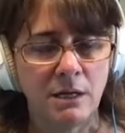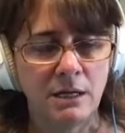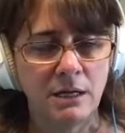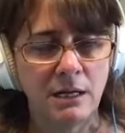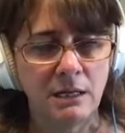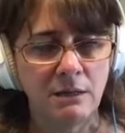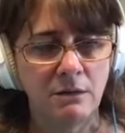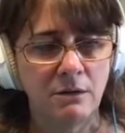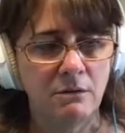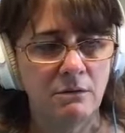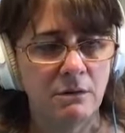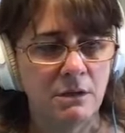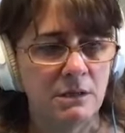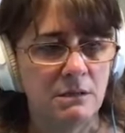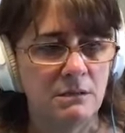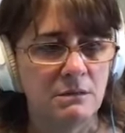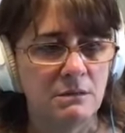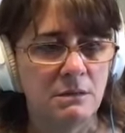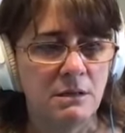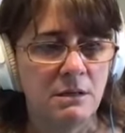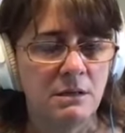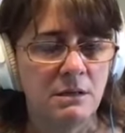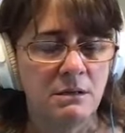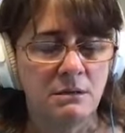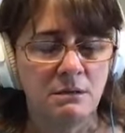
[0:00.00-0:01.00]
And I know mm-hmm. that
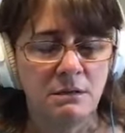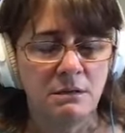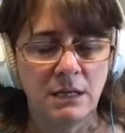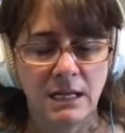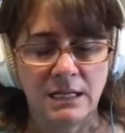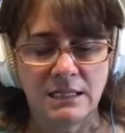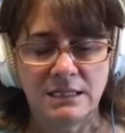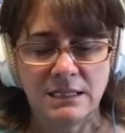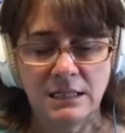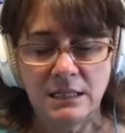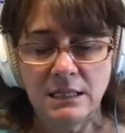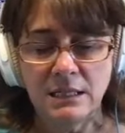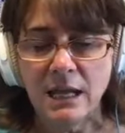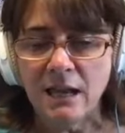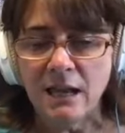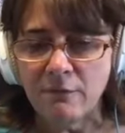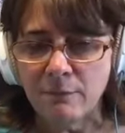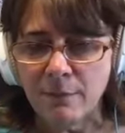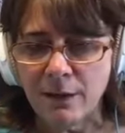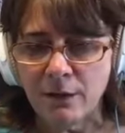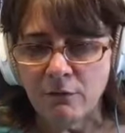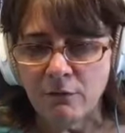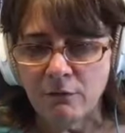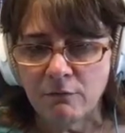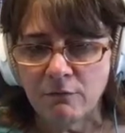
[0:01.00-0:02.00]
that I did have
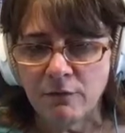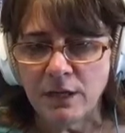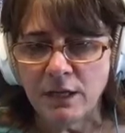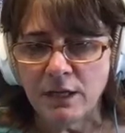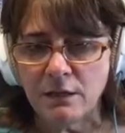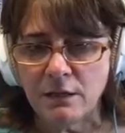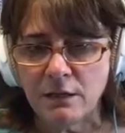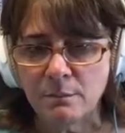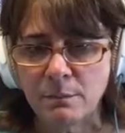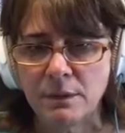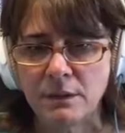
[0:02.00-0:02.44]
my own faith,